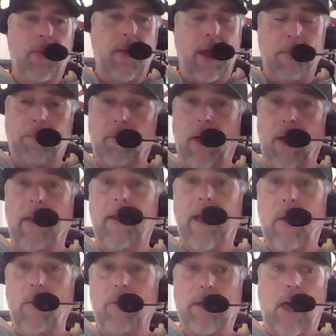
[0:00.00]
They had planned it
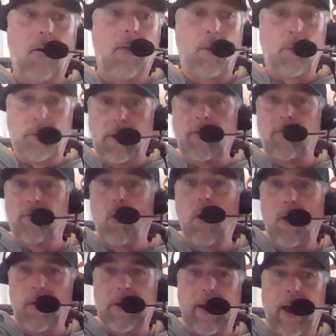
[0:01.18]
out with Tyler. They released
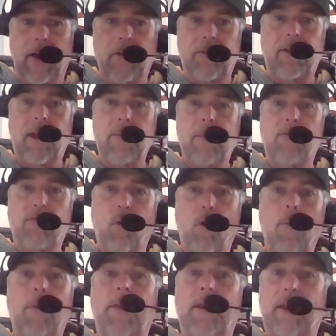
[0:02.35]
4 other guys the day
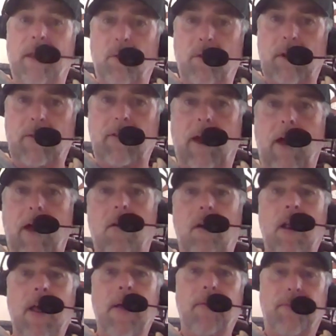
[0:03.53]
before, but they didn't release
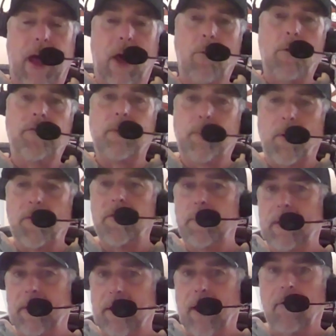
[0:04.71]
Tyler. That was supposed to
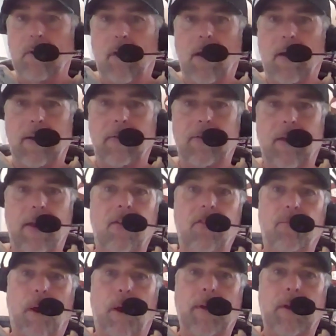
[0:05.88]
be Tyler Lockett's day.
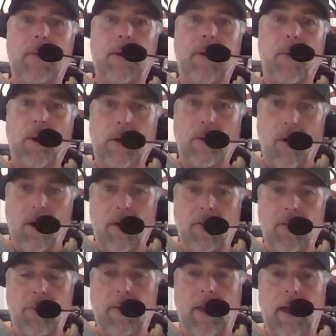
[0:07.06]
He's probably going to be in the Ring of Honor
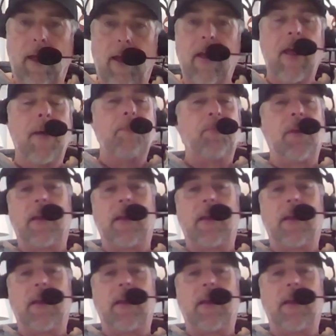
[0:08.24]
someday.